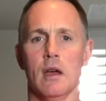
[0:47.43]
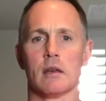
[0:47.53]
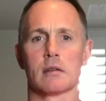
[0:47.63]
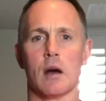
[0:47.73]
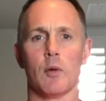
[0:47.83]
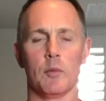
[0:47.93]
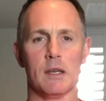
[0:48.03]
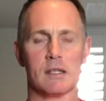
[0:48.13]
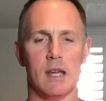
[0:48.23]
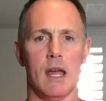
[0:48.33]
Some will be
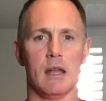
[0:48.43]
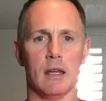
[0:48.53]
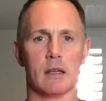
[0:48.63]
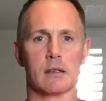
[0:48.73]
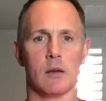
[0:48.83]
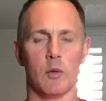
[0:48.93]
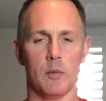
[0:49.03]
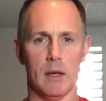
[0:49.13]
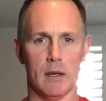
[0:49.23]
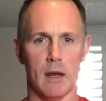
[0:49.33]
standing and some will
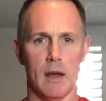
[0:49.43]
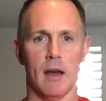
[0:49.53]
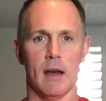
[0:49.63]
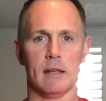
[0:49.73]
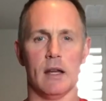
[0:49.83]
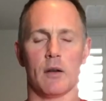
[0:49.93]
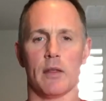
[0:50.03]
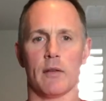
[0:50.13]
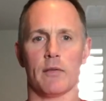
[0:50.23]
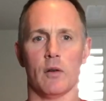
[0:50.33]
be down
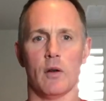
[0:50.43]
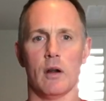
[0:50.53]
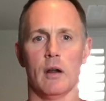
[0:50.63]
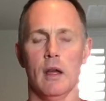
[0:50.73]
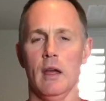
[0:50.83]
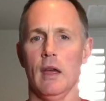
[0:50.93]
on the floor.